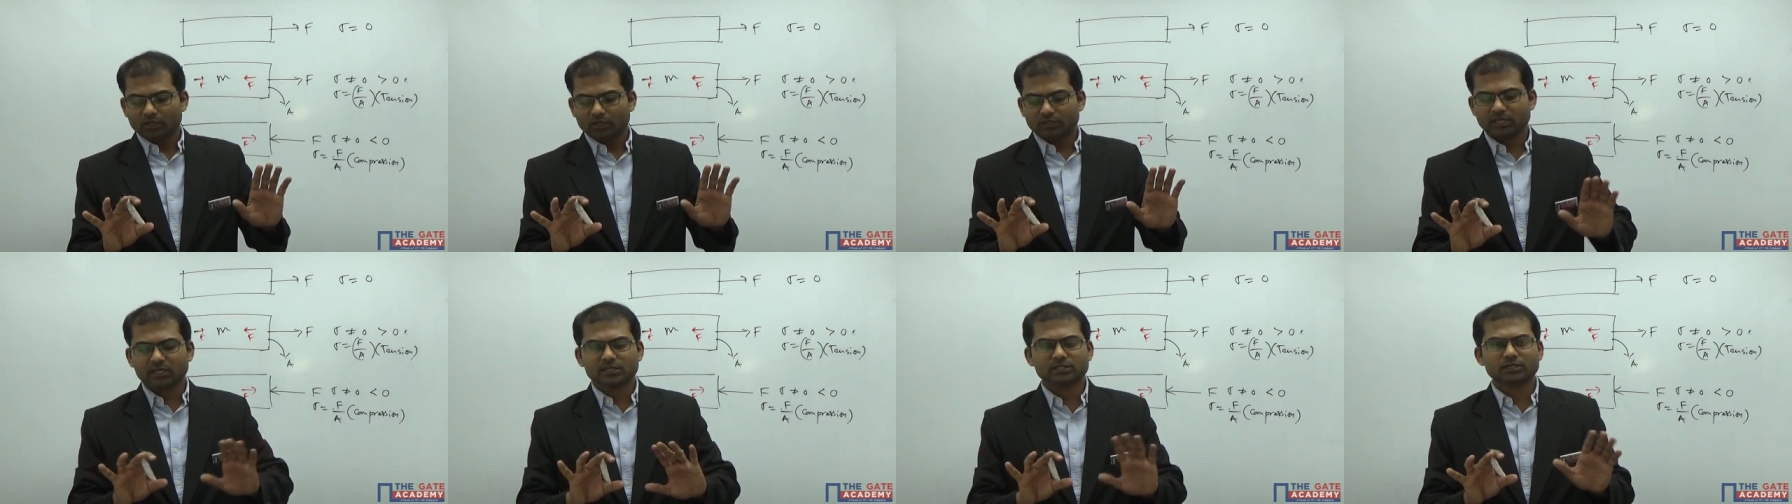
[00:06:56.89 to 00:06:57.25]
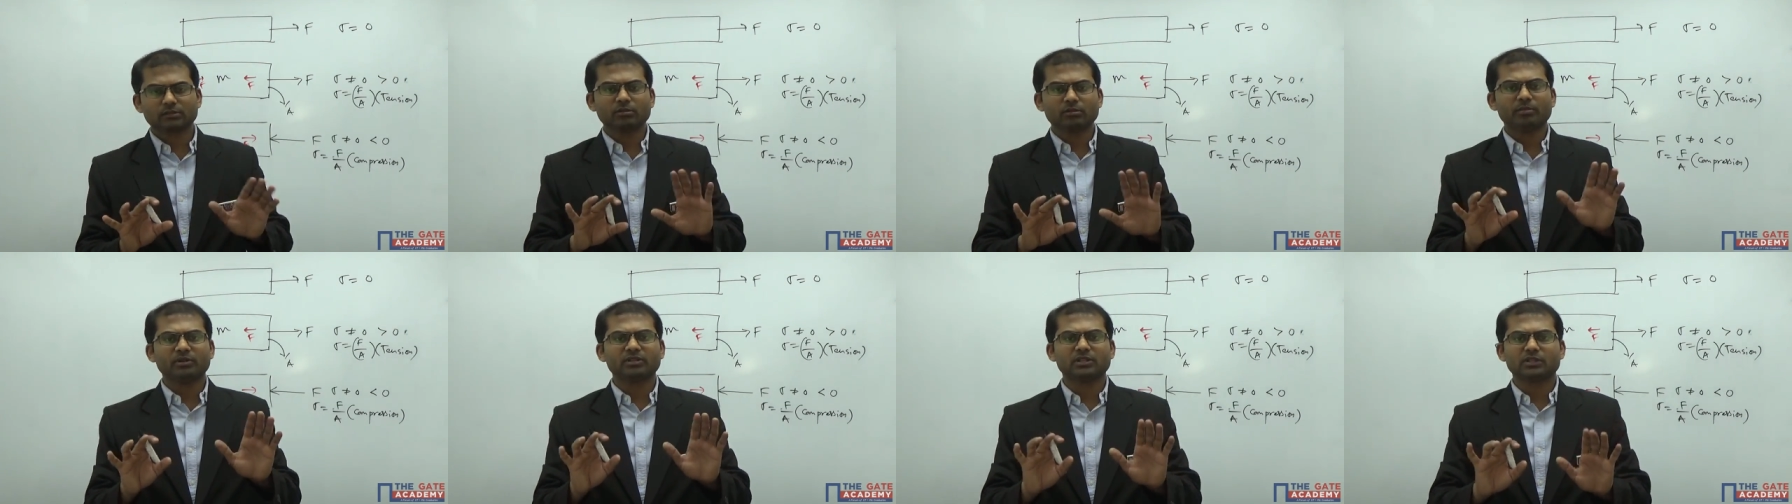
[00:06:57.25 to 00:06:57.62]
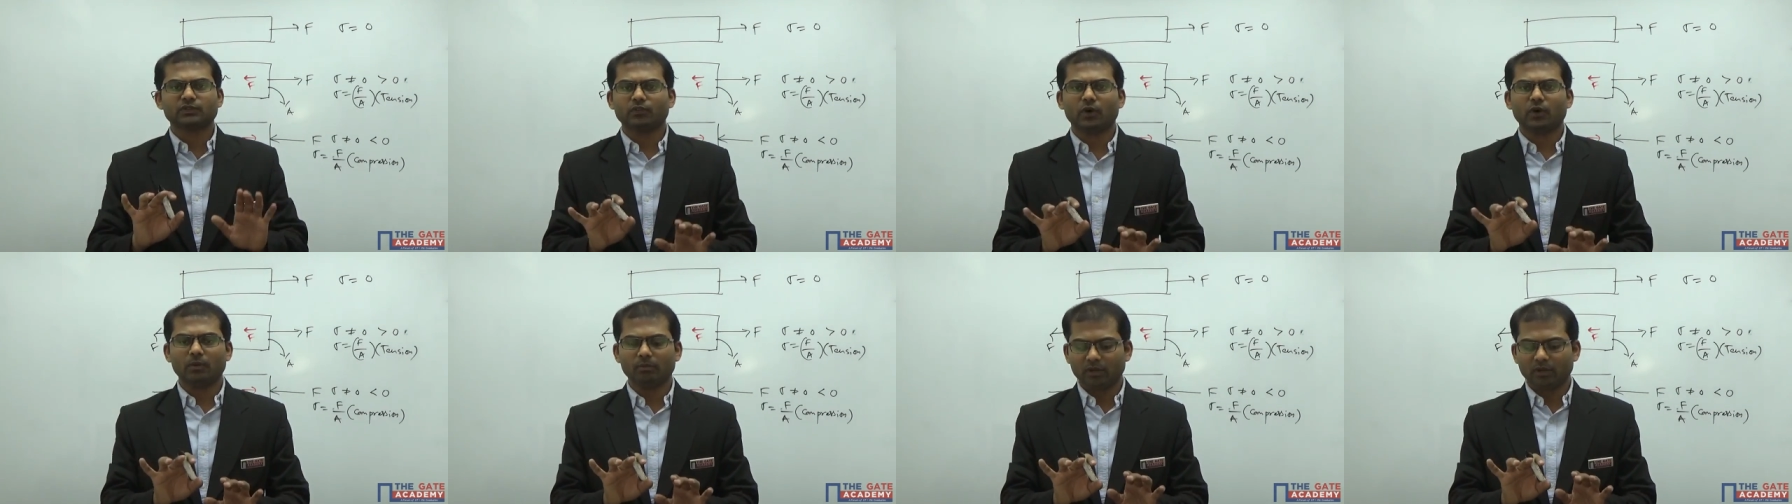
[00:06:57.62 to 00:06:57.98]
just remember
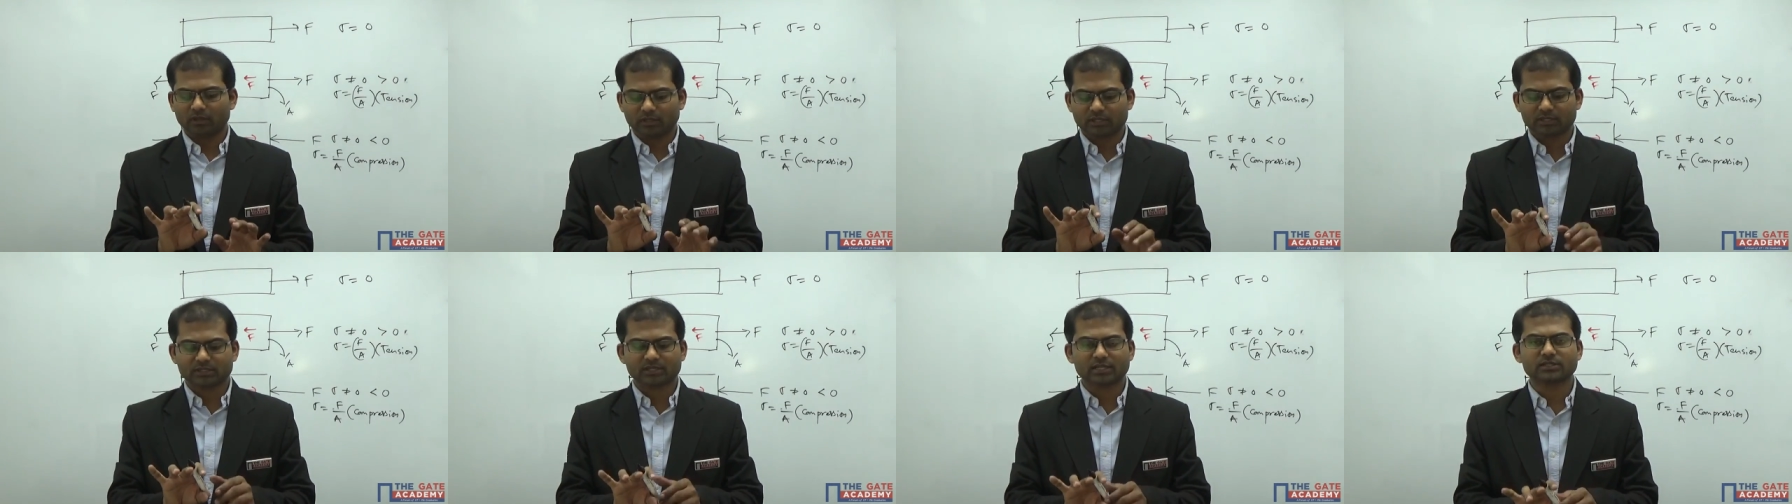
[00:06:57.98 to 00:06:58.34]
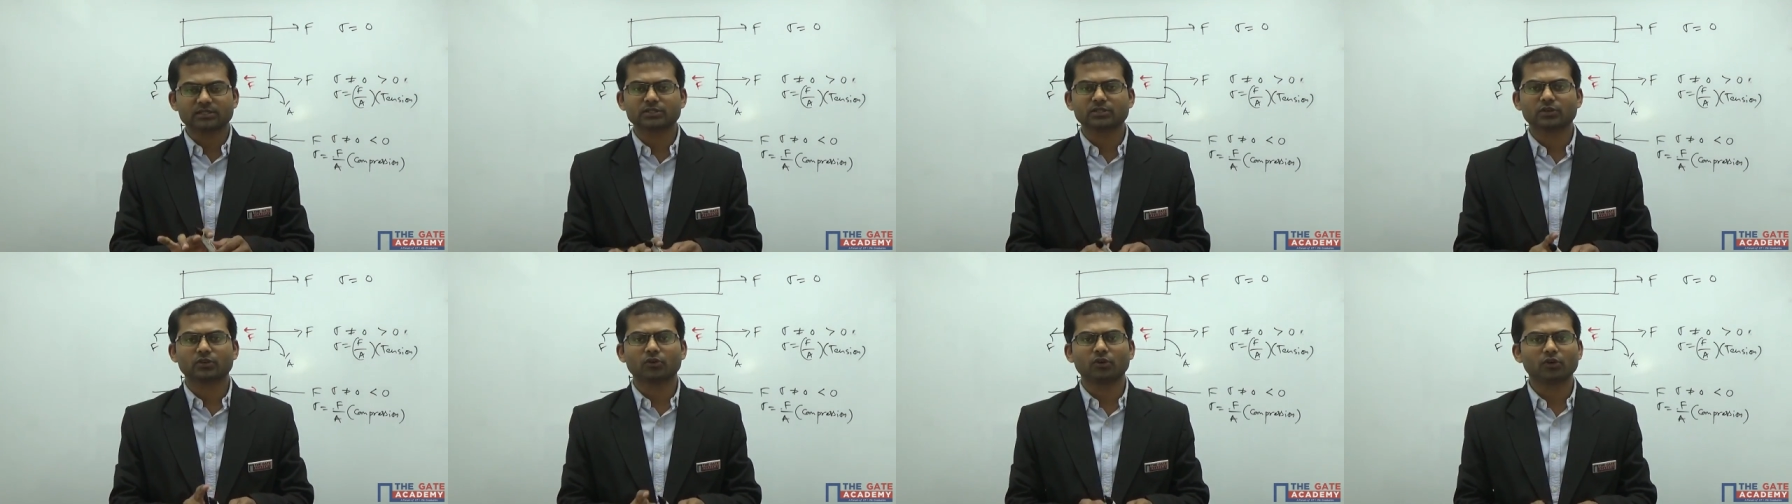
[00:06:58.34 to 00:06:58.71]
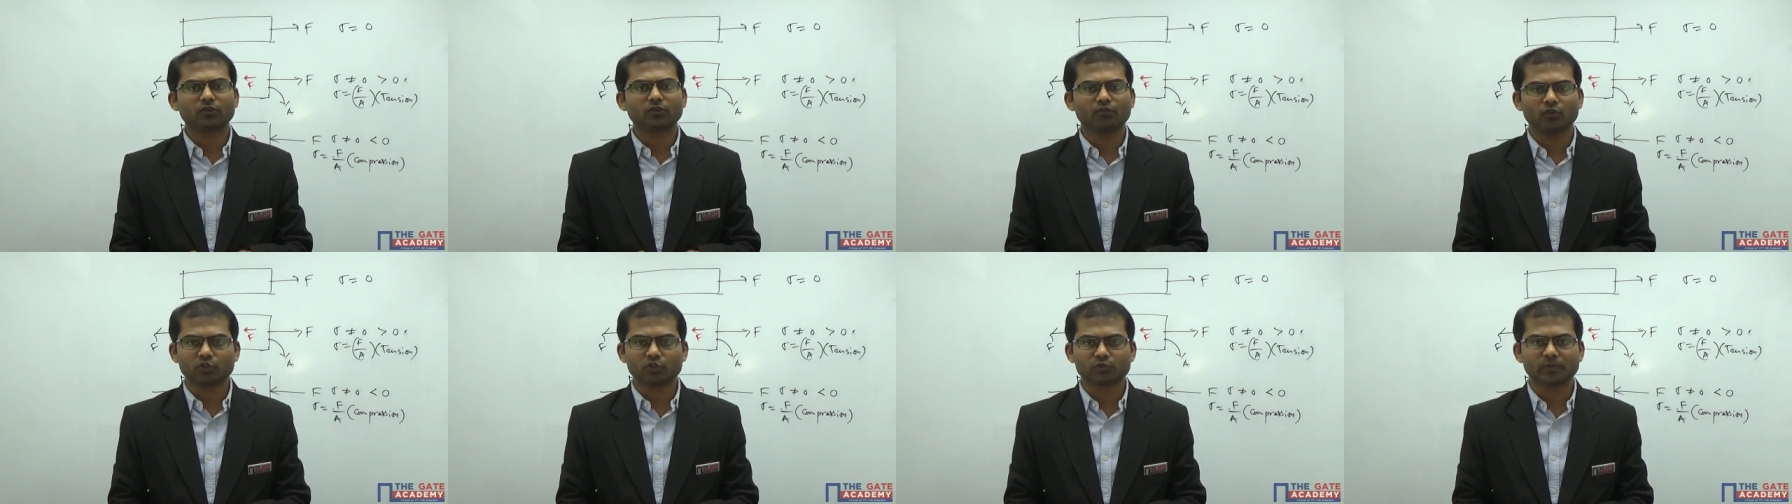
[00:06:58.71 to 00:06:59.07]
this formula that stress is equal to
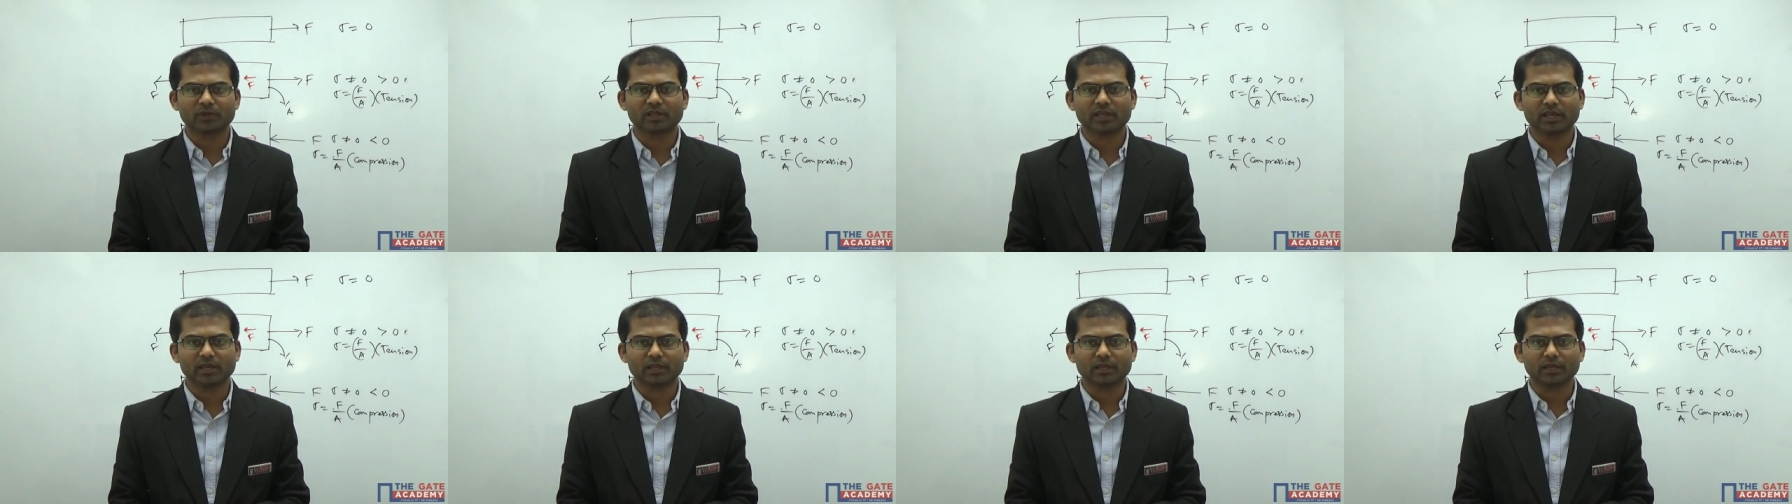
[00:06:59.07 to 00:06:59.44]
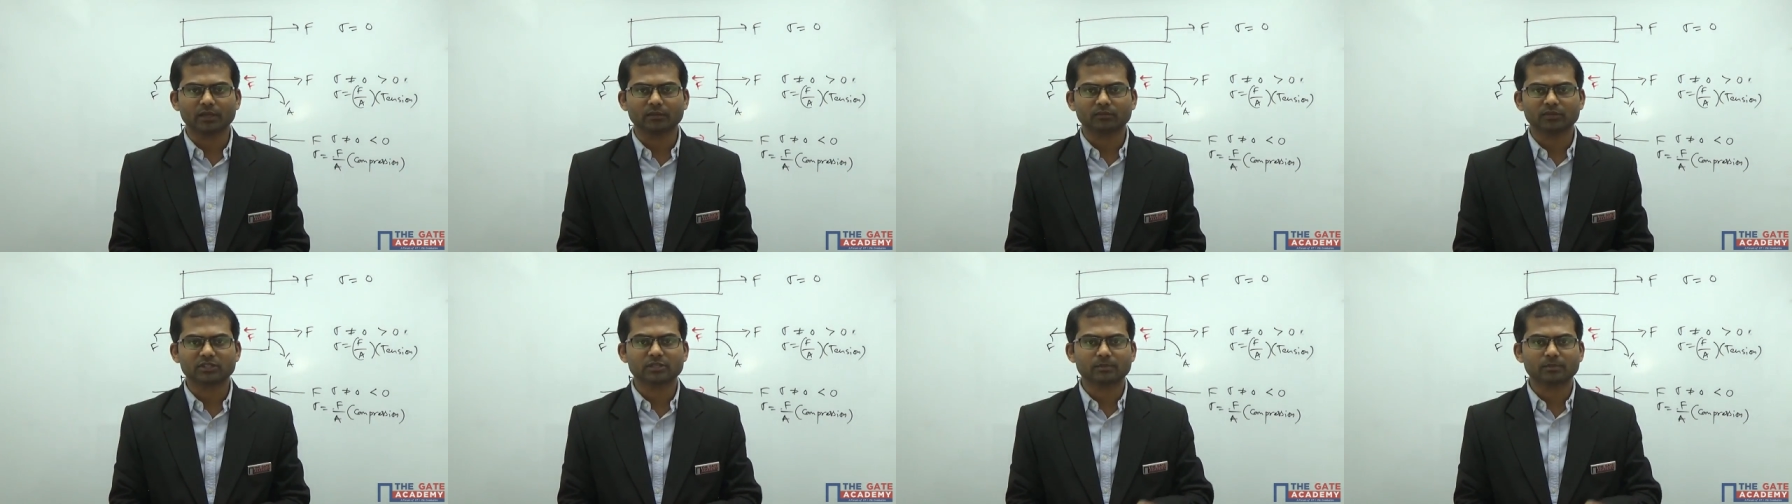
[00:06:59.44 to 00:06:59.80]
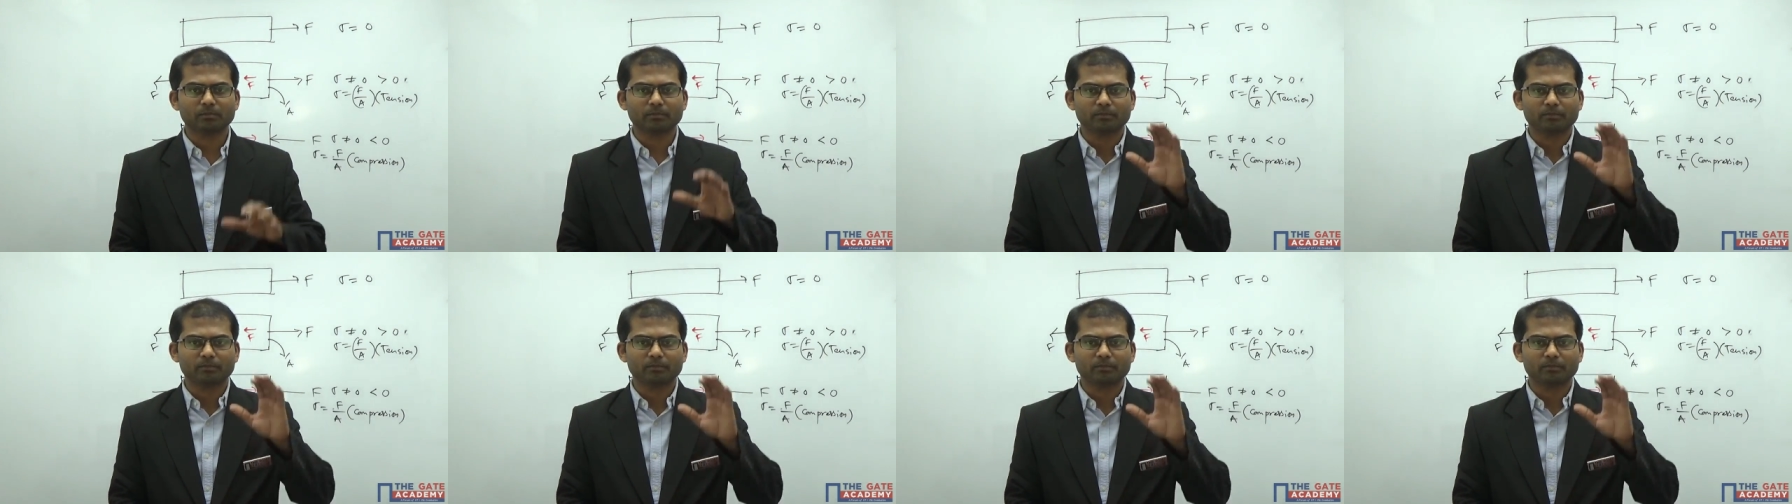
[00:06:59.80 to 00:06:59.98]
force by area. That's a